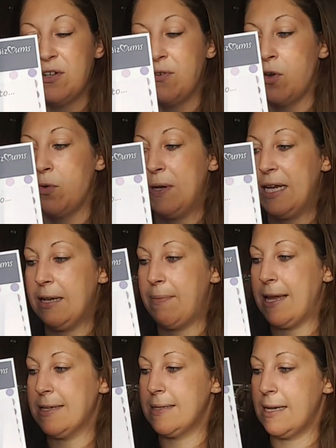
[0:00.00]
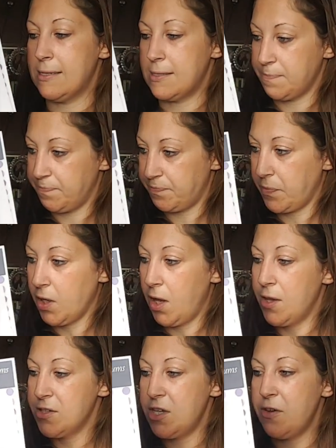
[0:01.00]
doing it on a weekly basis.
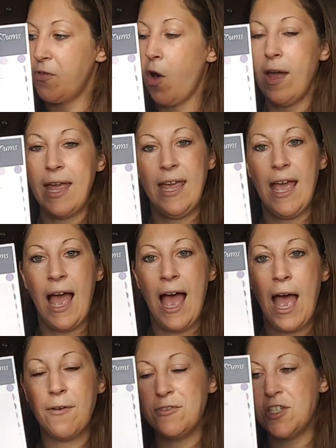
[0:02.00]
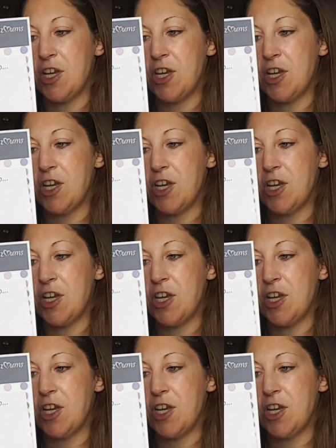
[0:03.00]
So you've got here have